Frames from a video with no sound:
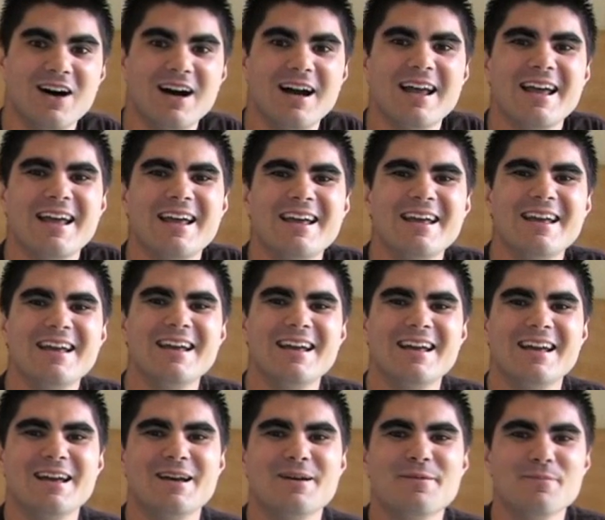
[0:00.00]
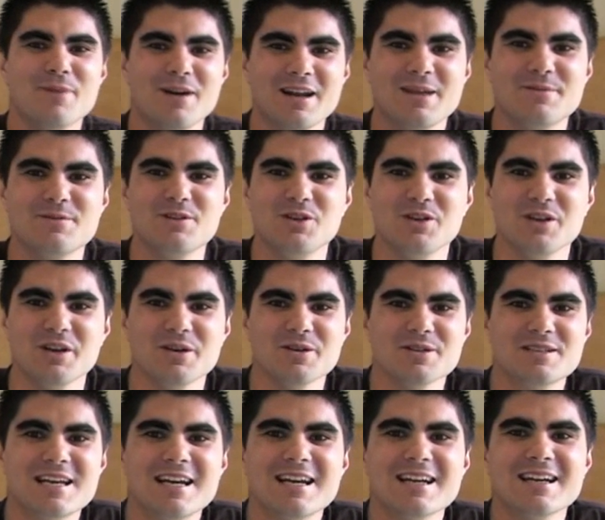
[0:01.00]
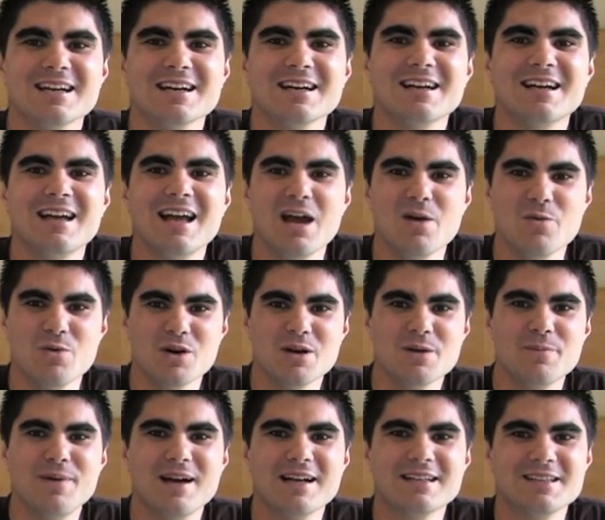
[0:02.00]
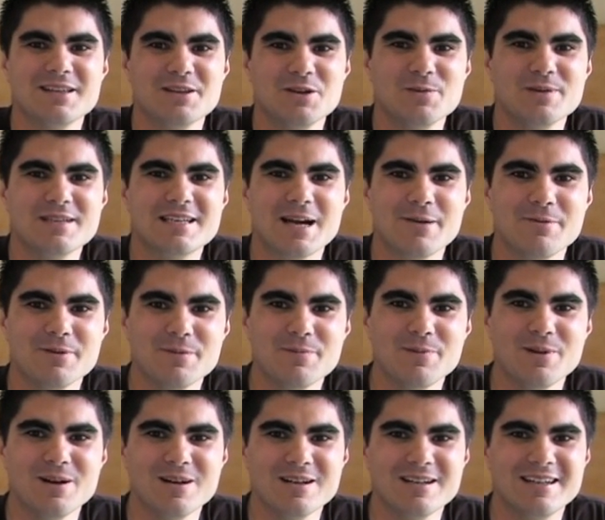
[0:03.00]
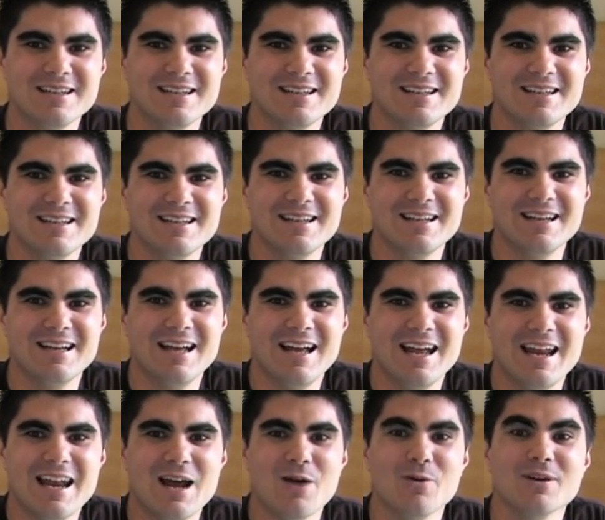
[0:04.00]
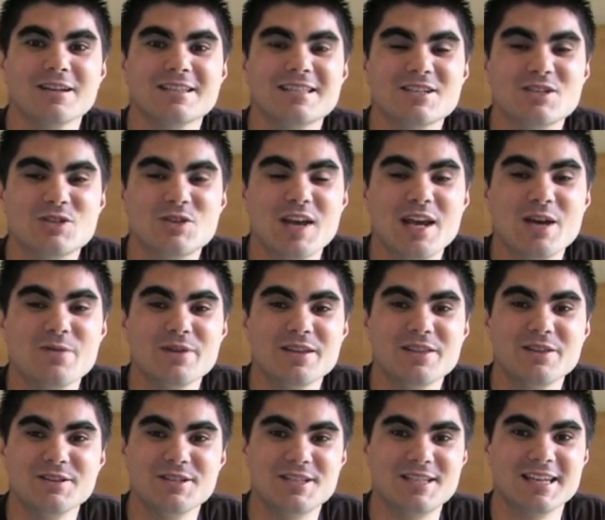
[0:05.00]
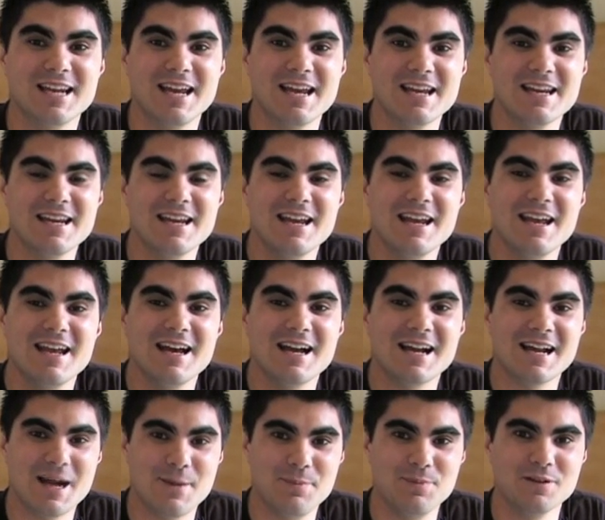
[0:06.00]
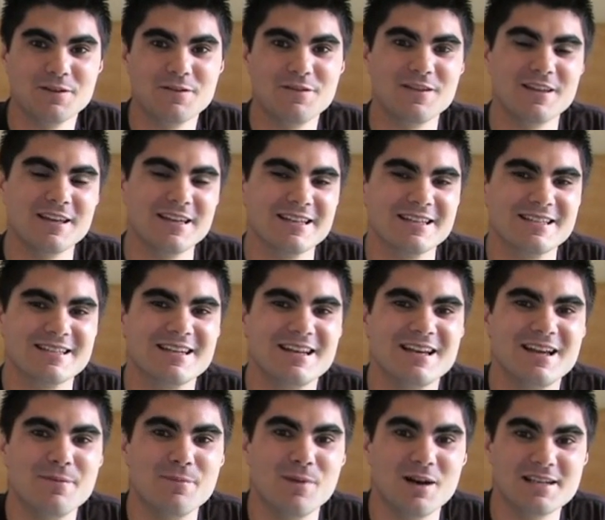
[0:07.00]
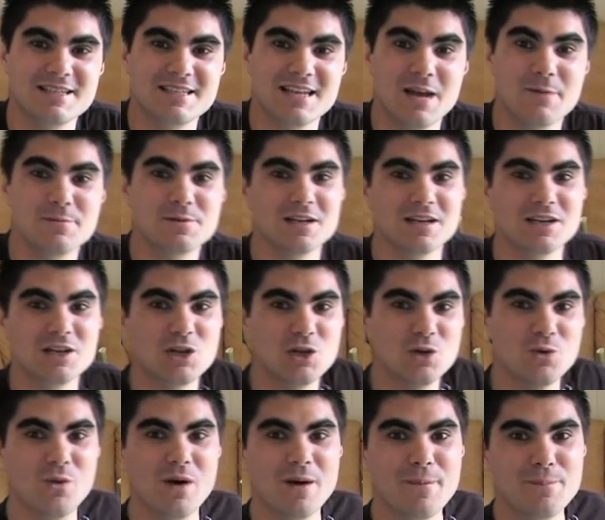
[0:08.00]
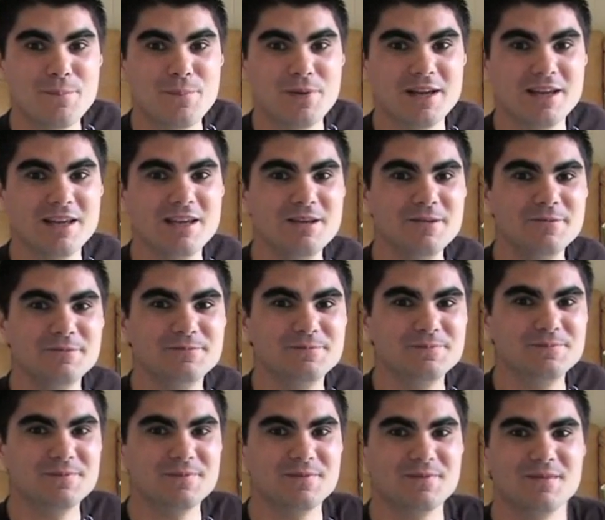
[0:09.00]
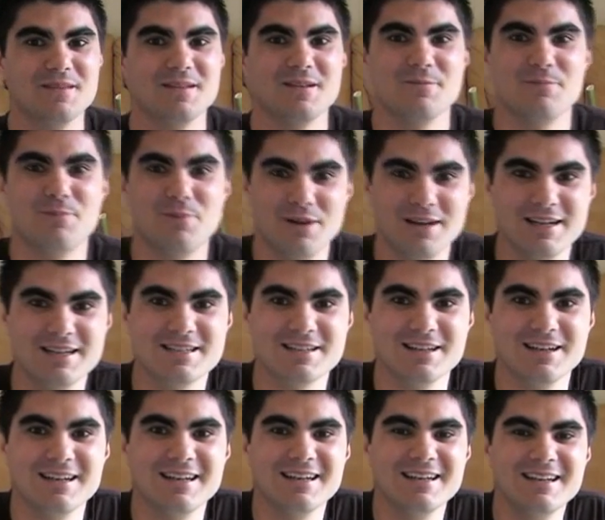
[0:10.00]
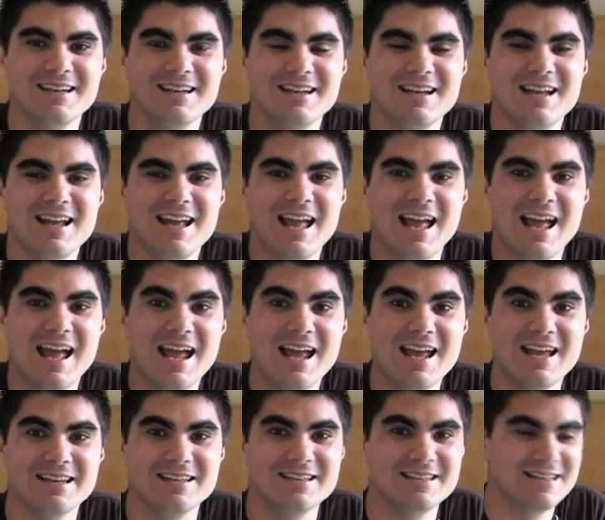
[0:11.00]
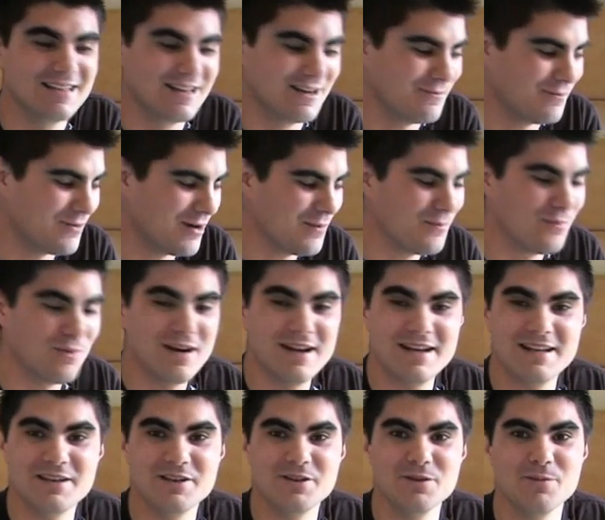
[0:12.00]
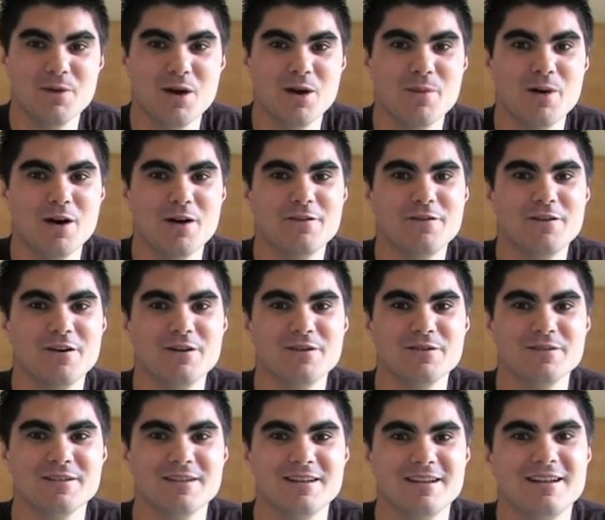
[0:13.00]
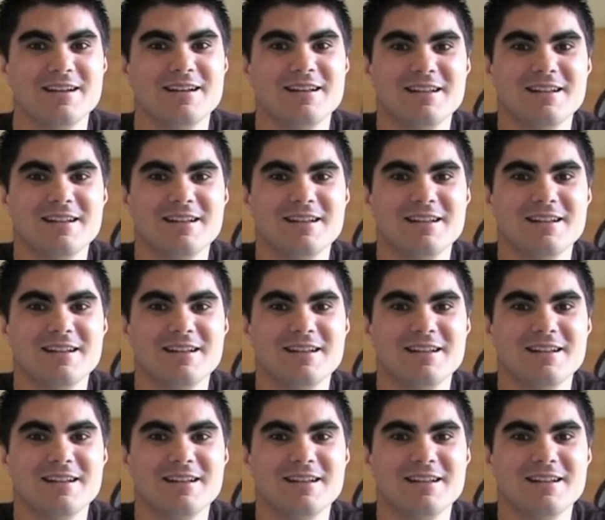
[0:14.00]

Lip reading: Hi, my name is Hugo Ortega and welcome back to the Uber Tablet blog. Now I wanted to share with you today a couple of things. My Samsung Q1P, pretty exciting, and my brand new mobile phone,